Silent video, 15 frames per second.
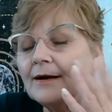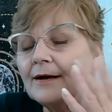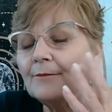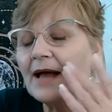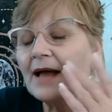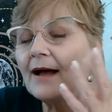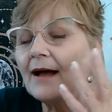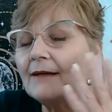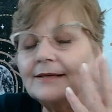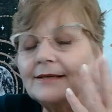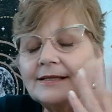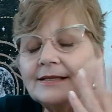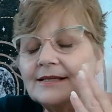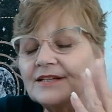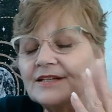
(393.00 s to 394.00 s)

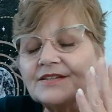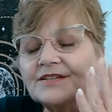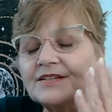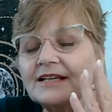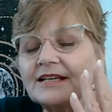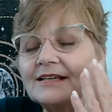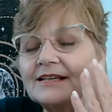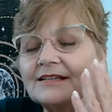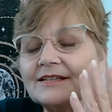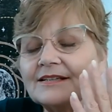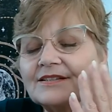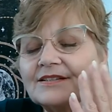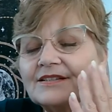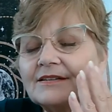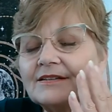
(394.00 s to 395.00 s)
palate
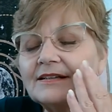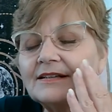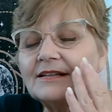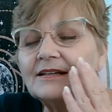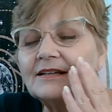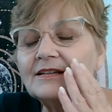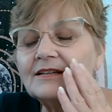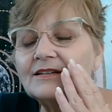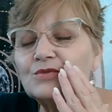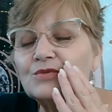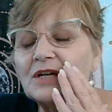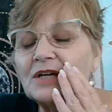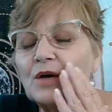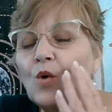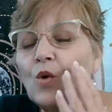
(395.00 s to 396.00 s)
is
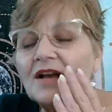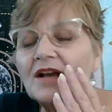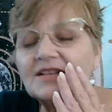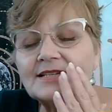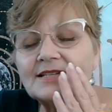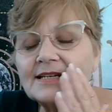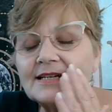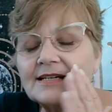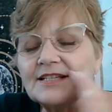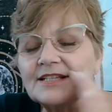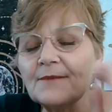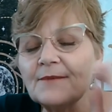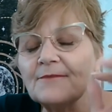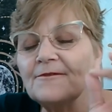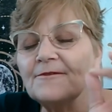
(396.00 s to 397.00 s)
requesting
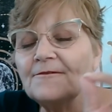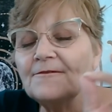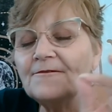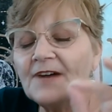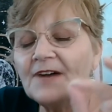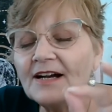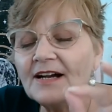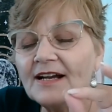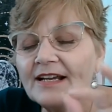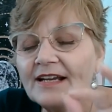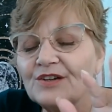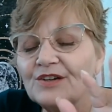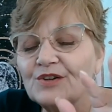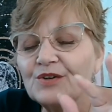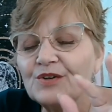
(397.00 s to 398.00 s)
some
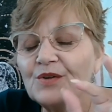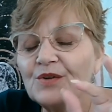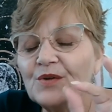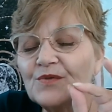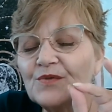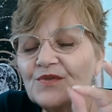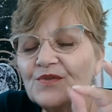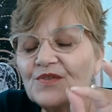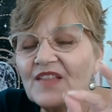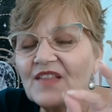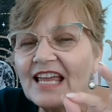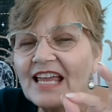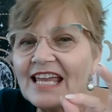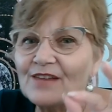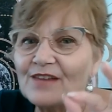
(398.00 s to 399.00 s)
finer
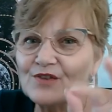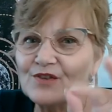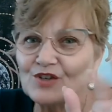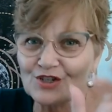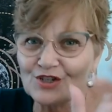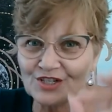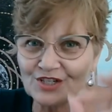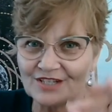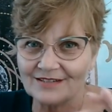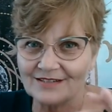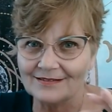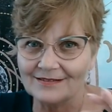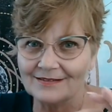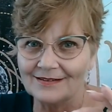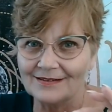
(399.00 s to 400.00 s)
flavors
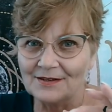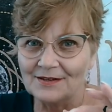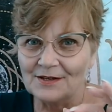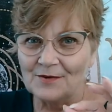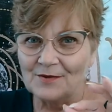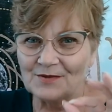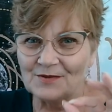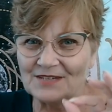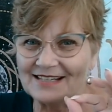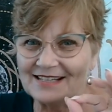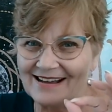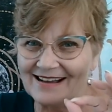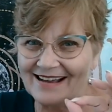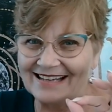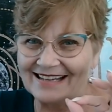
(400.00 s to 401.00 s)

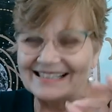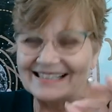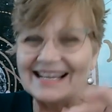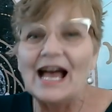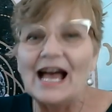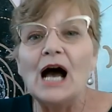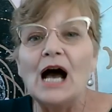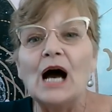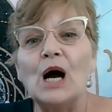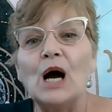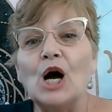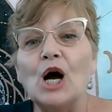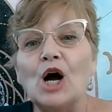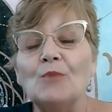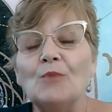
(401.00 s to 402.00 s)
tonight.
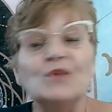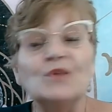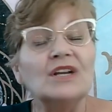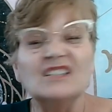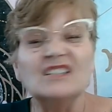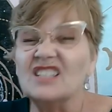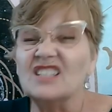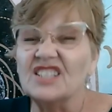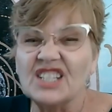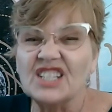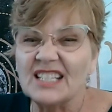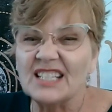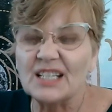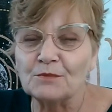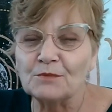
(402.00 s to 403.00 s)
Listen to
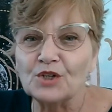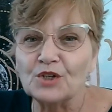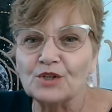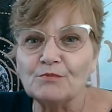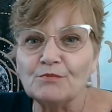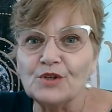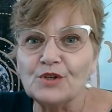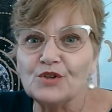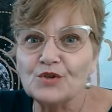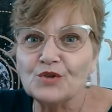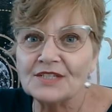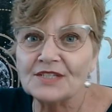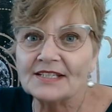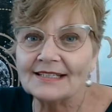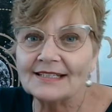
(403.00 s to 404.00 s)
some good
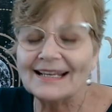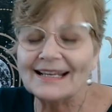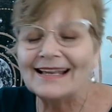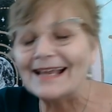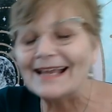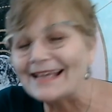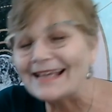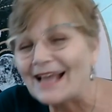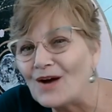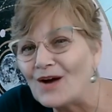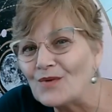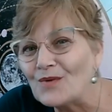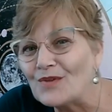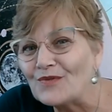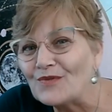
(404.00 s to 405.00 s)
music, hang out
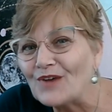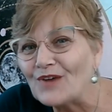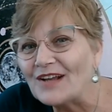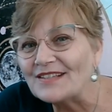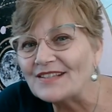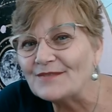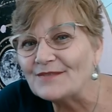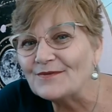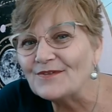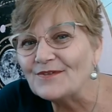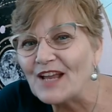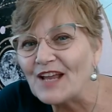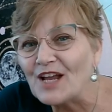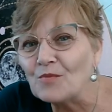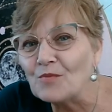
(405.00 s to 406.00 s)
with friends and
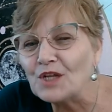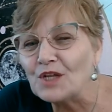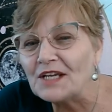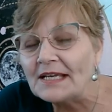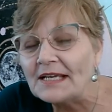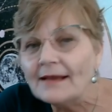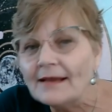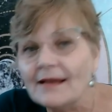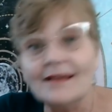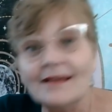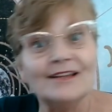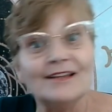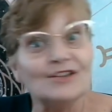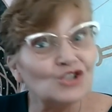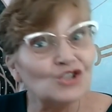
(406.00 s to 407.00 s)
family,
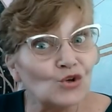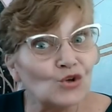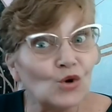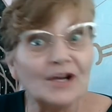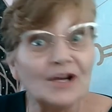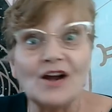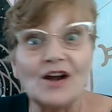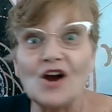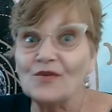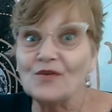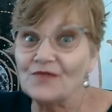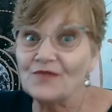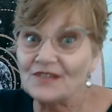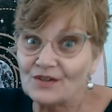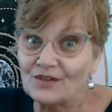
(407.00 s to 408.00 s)
enjoy our
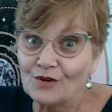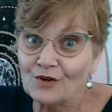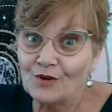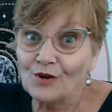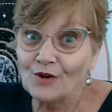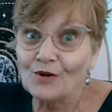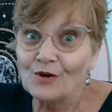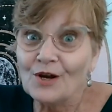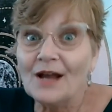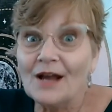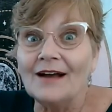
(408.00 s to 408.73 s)
physical